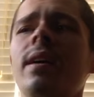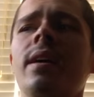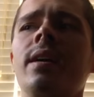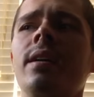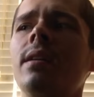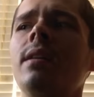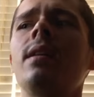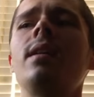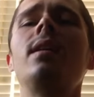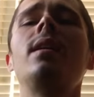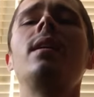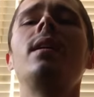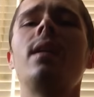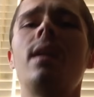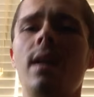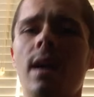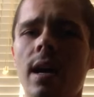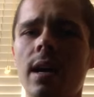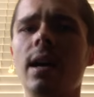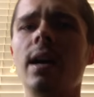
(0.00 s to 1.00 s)
And
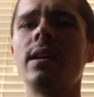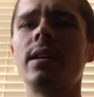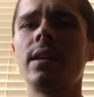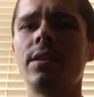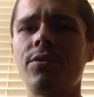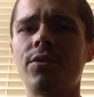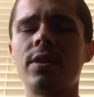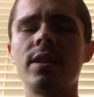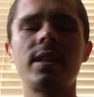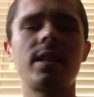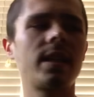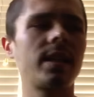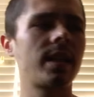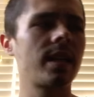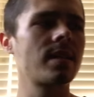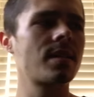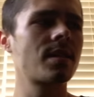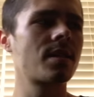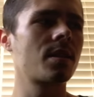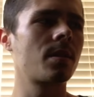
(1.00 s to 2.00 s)
I definitely think
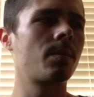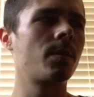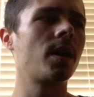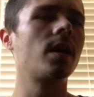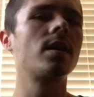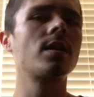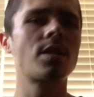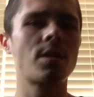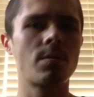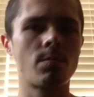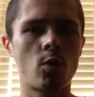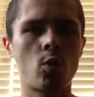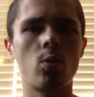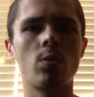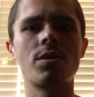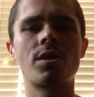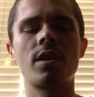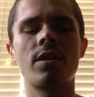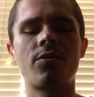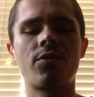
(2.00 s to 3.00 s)
that's some cool
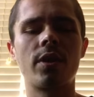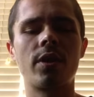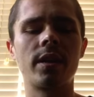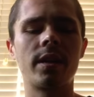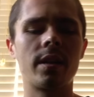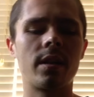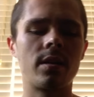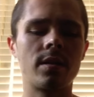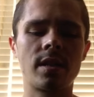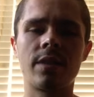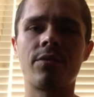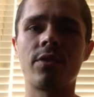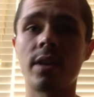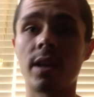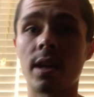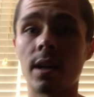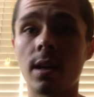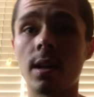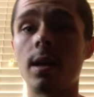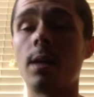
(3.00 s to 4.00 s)
stuff right there. It's definitely
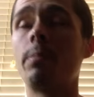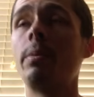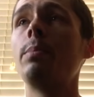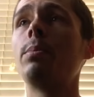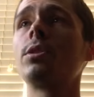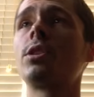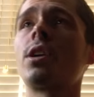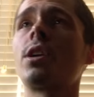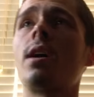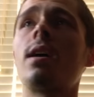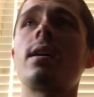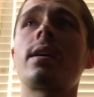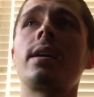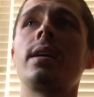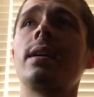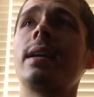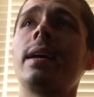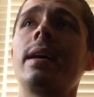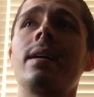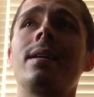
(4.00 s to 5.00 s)
got a lot of people
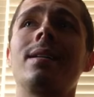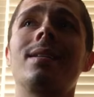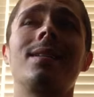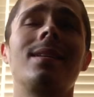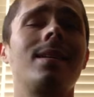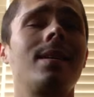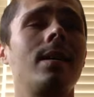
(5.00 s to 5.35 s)
talking. And